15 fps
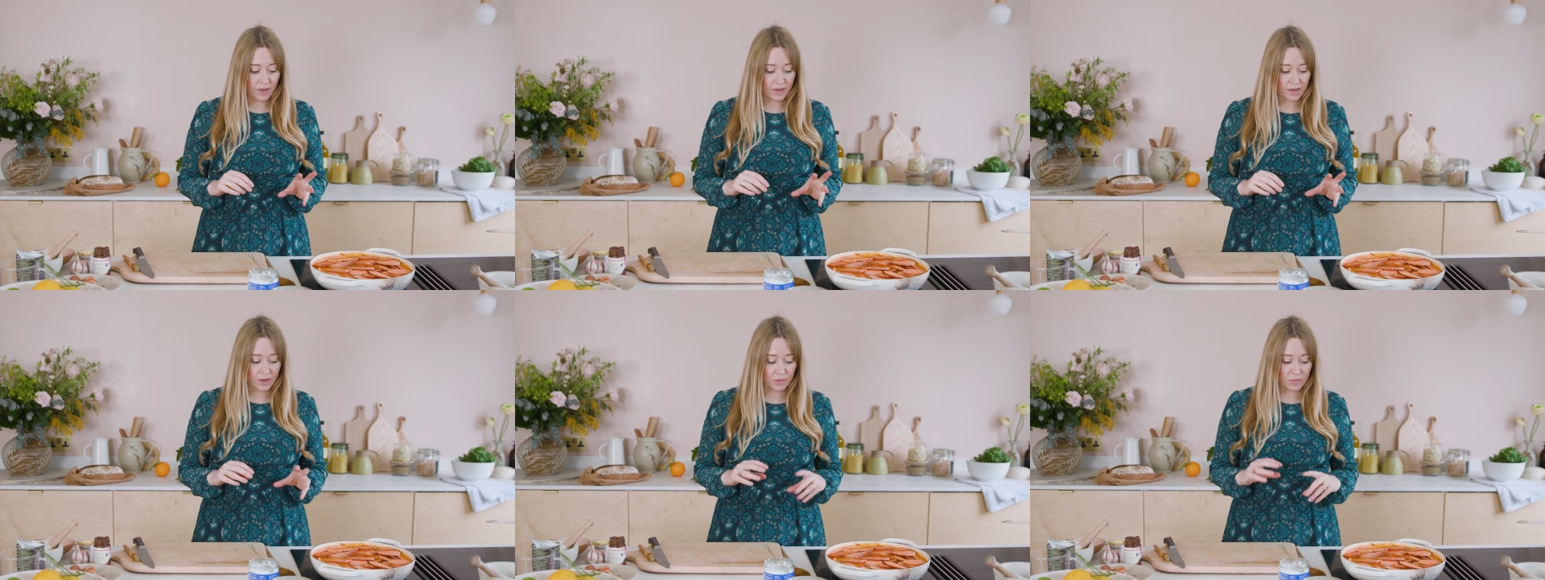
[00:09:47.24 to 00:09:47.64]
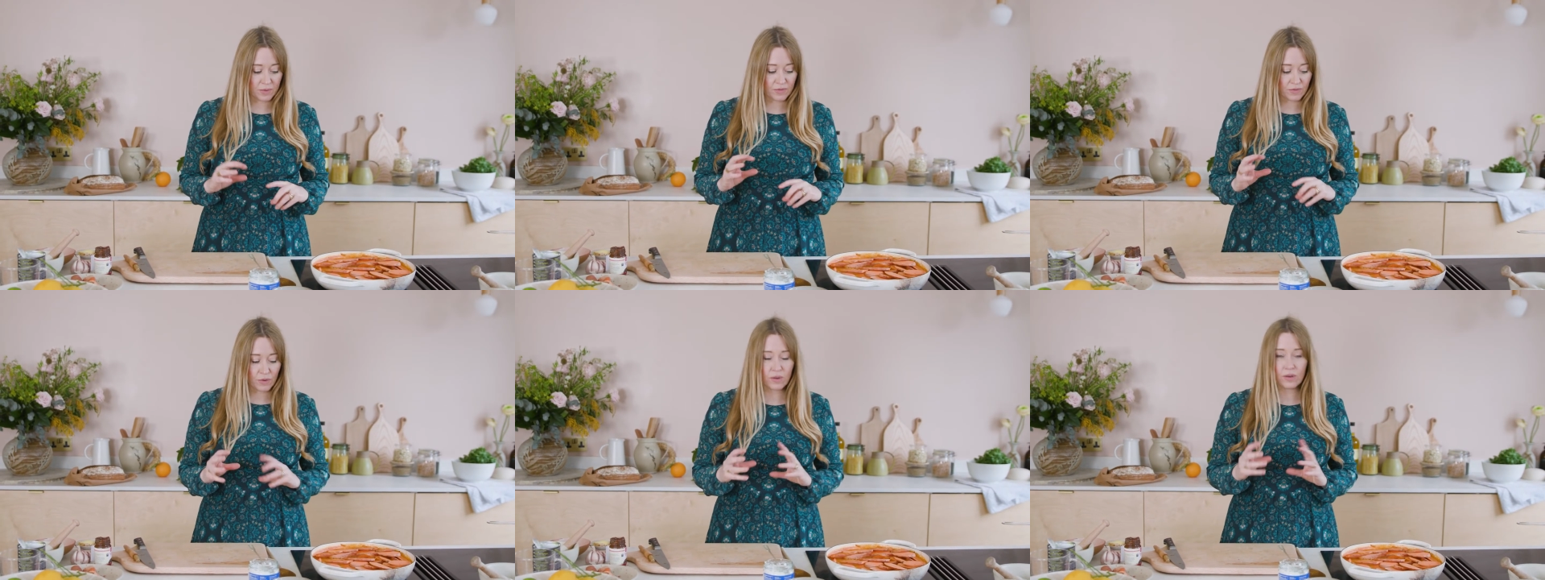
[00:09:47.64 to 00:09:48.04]
You know,
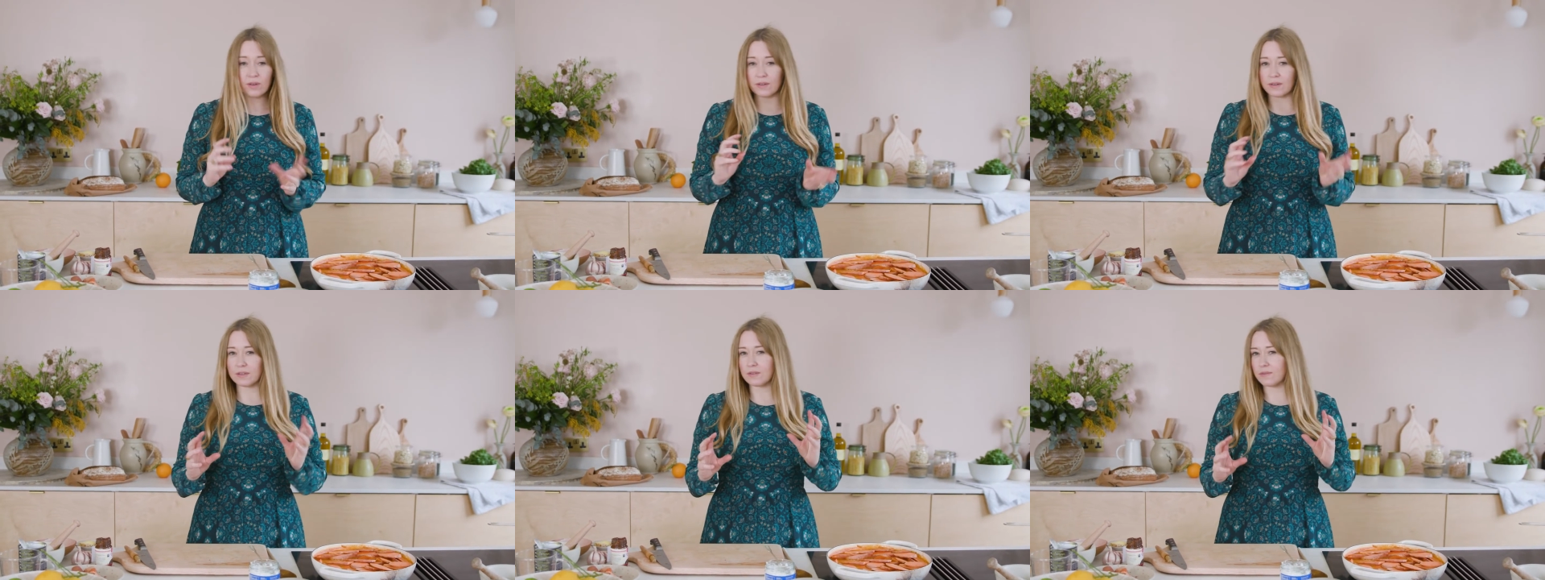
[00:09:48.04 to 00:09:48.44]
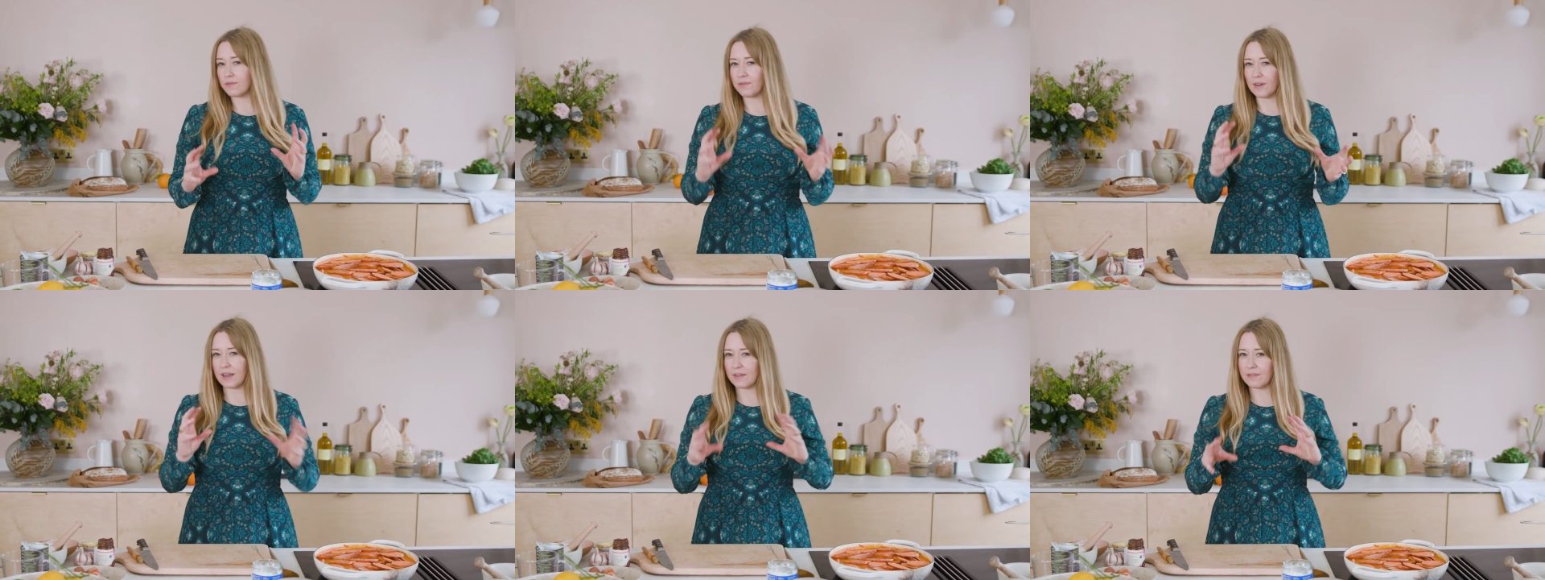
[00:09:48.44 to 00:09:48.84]
we've got lots of
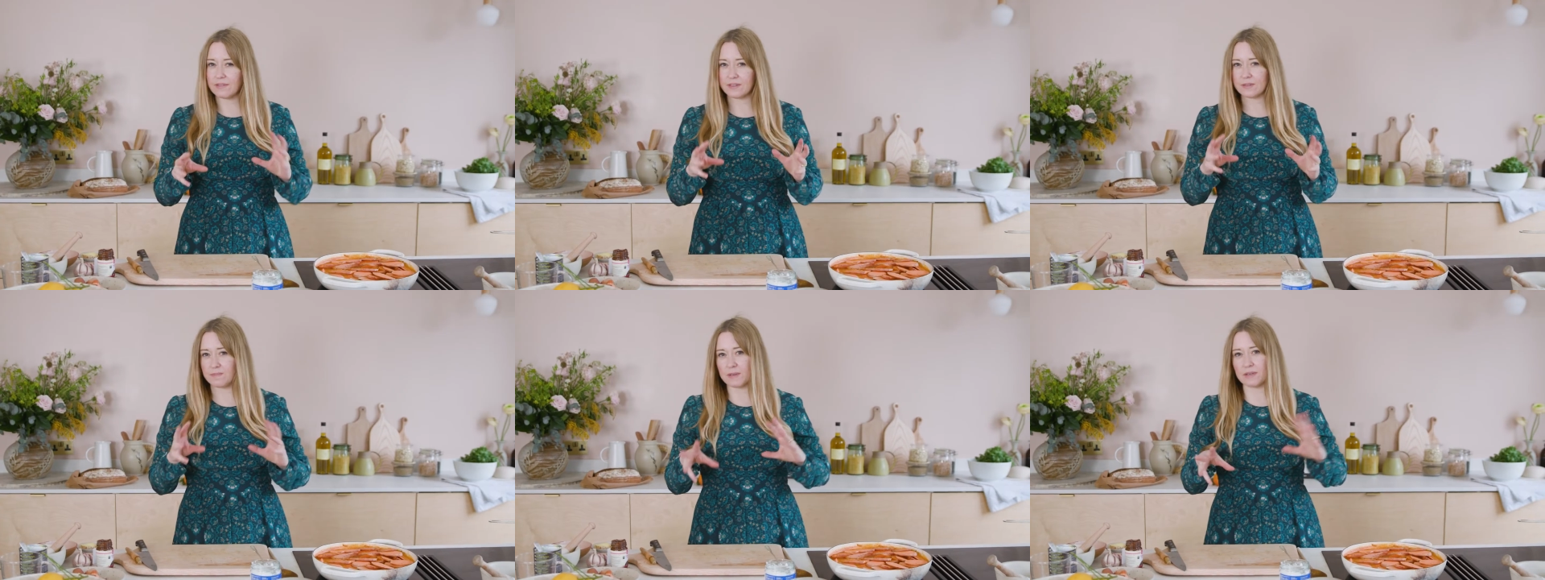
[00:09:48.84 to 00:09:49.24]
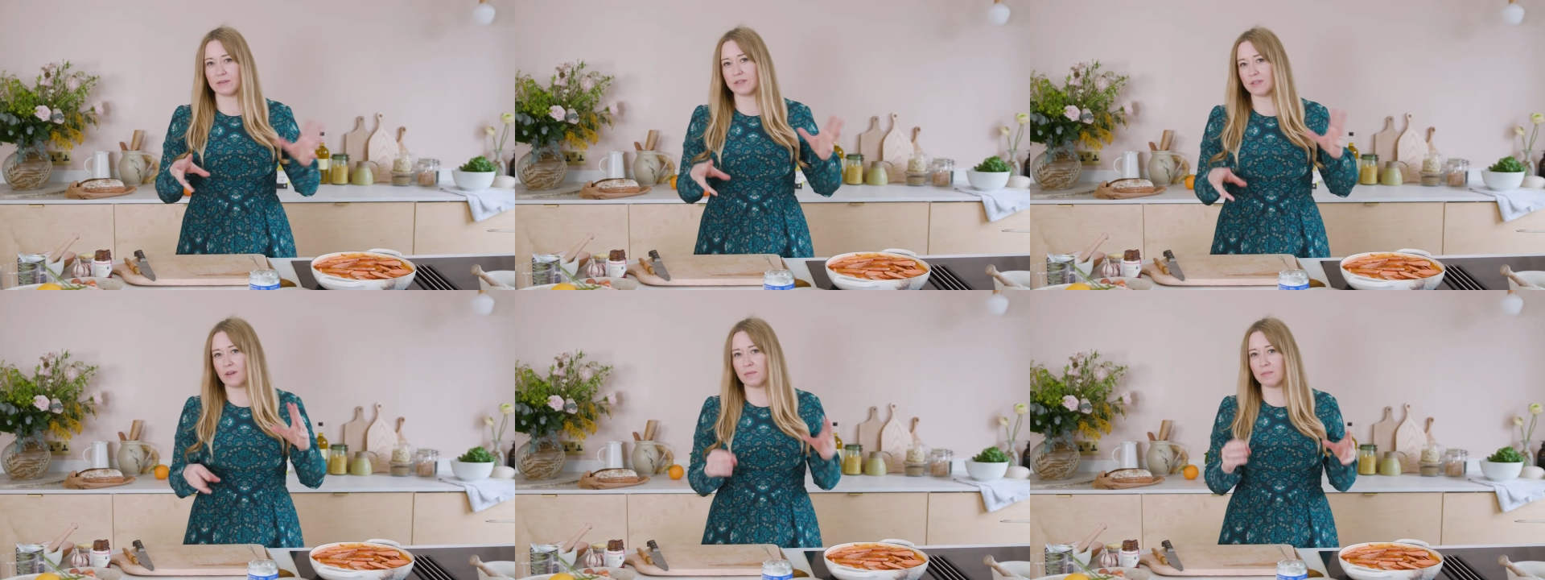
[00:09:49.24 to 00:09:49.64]
flavors
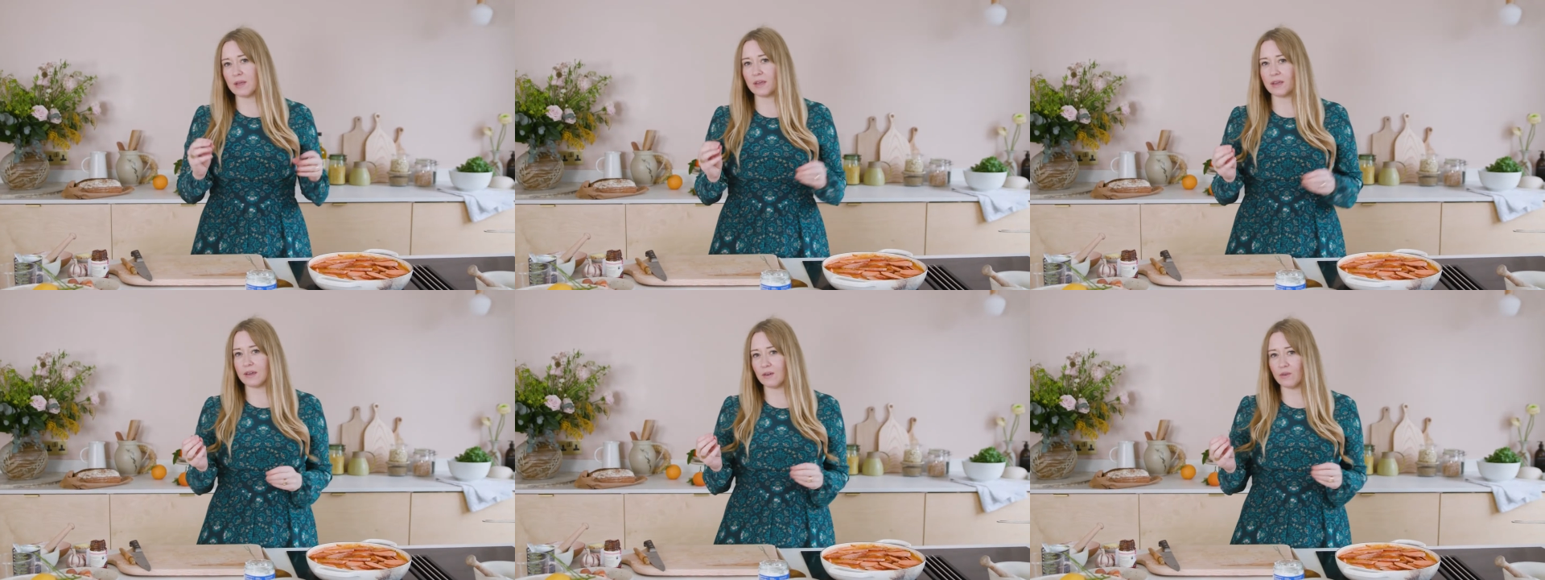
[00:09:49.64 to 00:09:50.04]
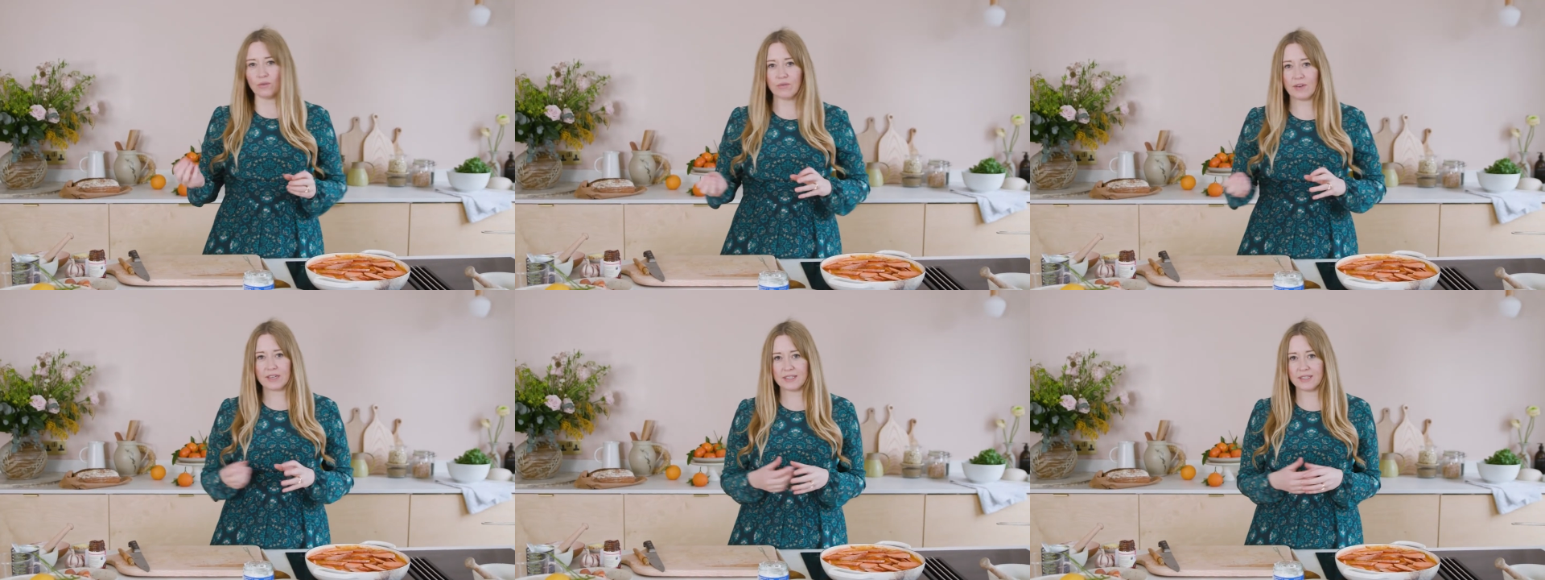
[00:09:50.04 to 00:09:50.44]
built up here
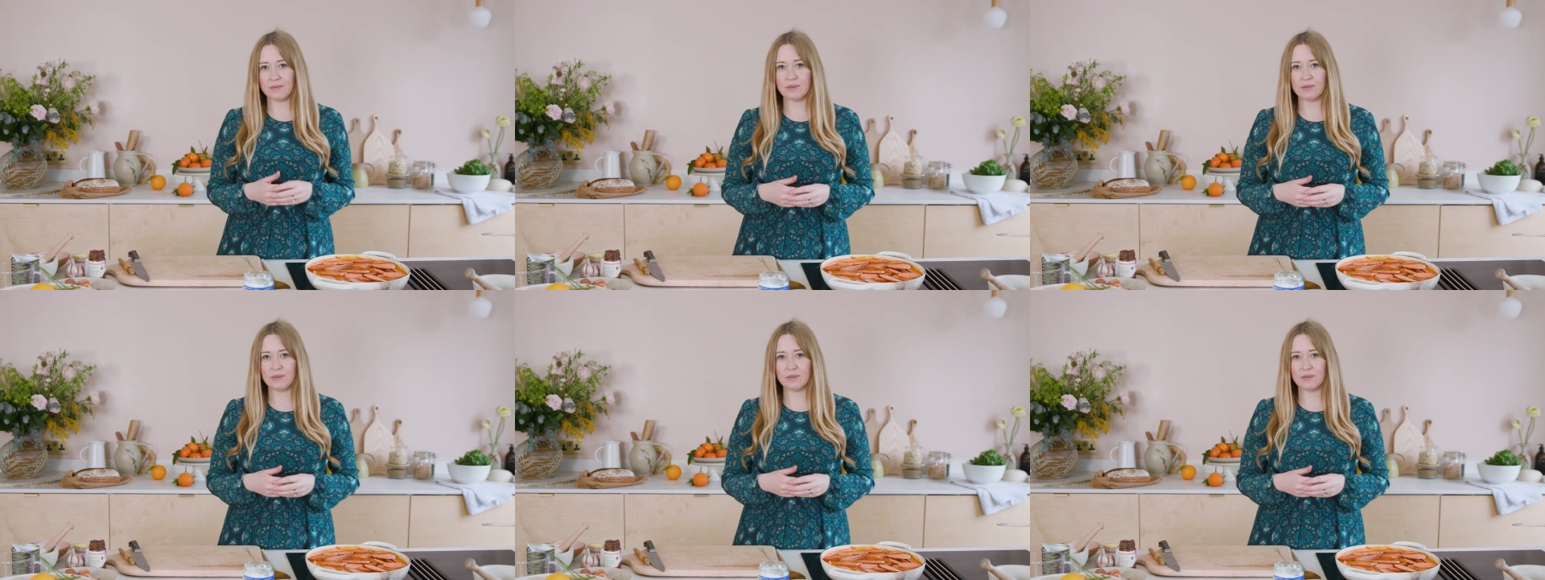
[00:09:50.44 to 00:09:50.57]
already.